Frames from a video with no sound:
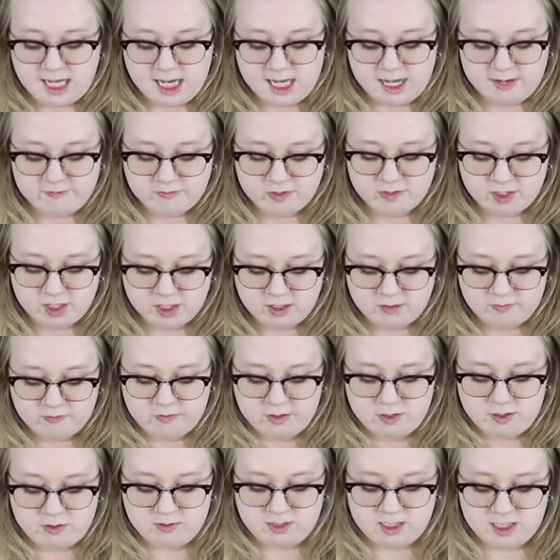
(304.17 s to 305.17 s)
I've got a
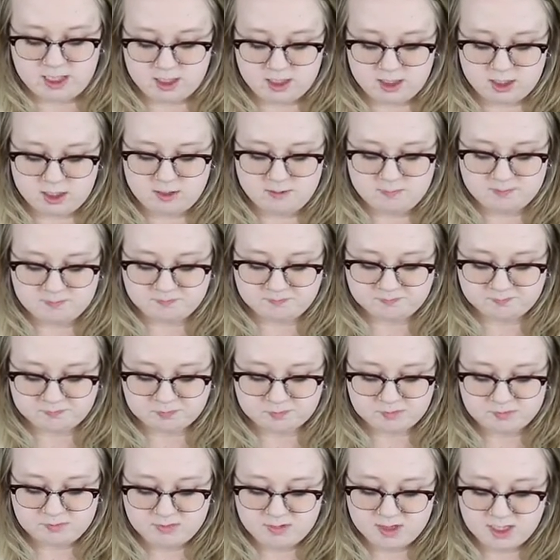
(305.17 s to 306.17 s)
few here.
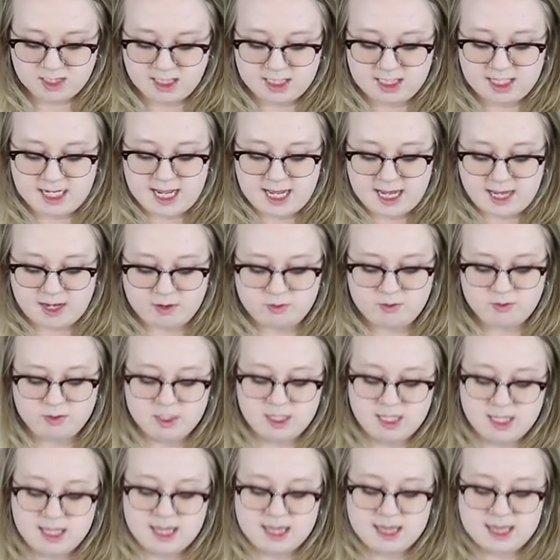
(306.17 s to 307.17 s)
Now,
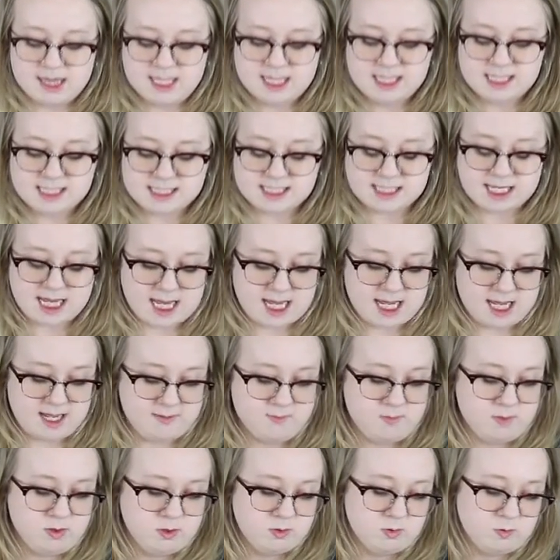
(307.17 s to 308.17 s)
this
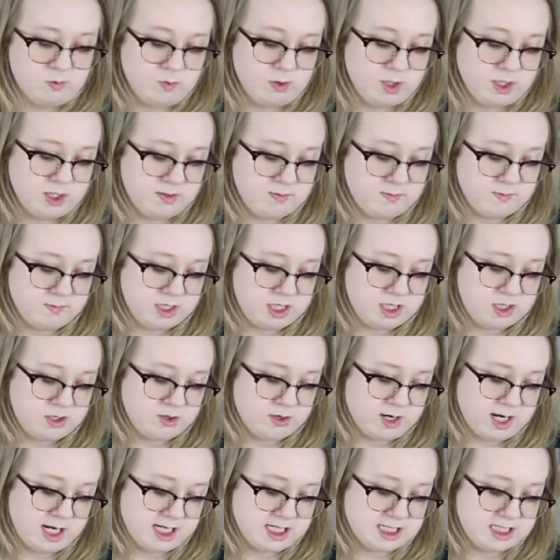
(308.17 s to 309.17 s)
game wouldn't be
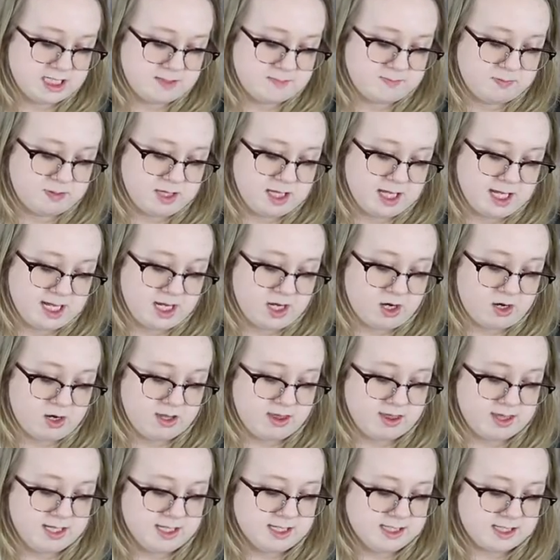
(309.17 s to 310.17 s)
great to play
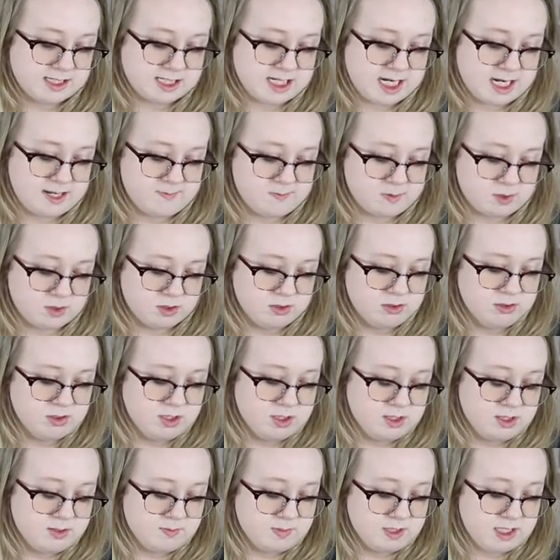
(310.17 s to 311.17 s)
on this table
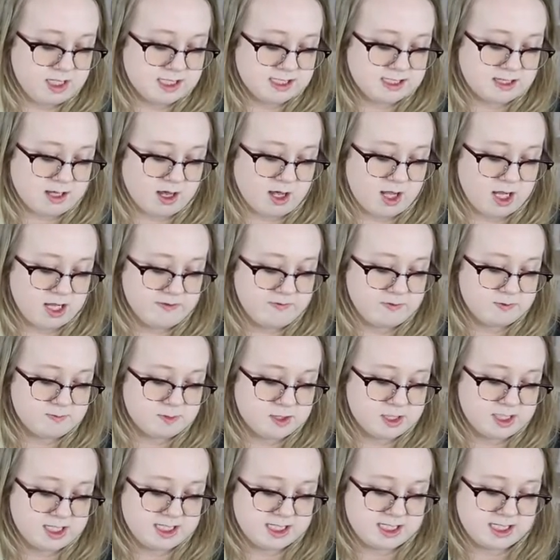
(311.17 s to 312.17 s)
because all of them
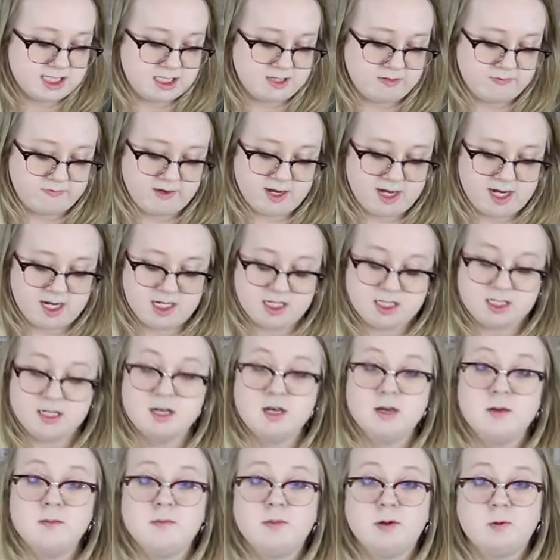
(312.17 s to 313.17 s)
are easy to find.
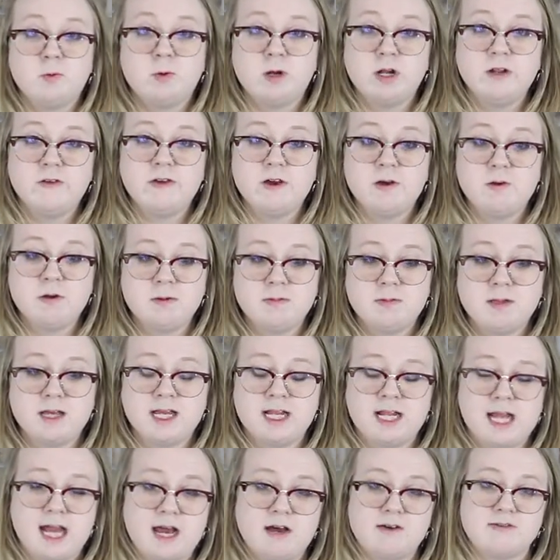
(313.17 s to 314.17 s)
But what if I were to play
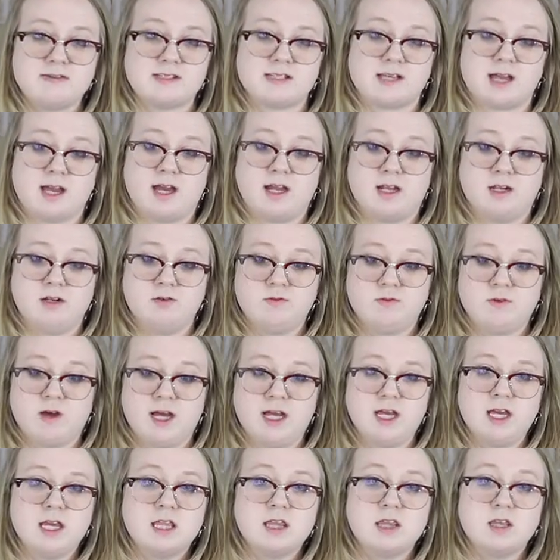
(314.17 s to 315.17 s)
it outside,
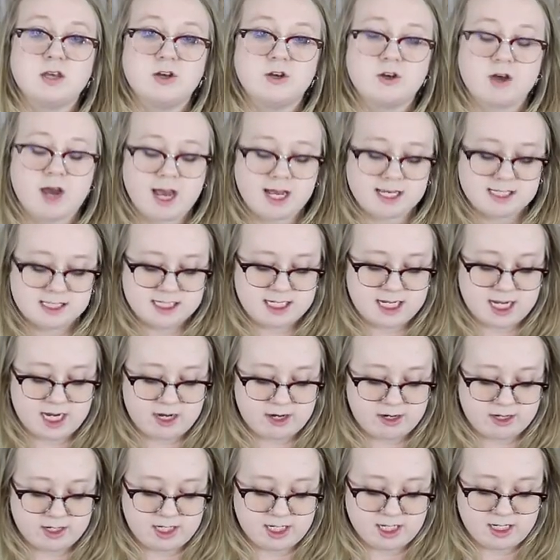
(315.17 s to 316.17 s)
right, in the grassy
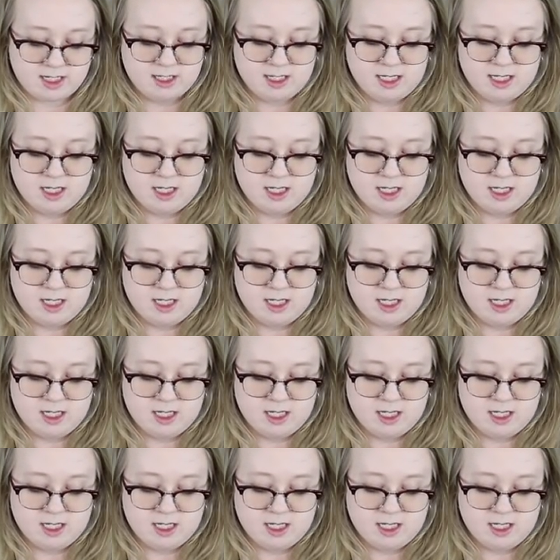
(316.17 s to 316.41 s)
area?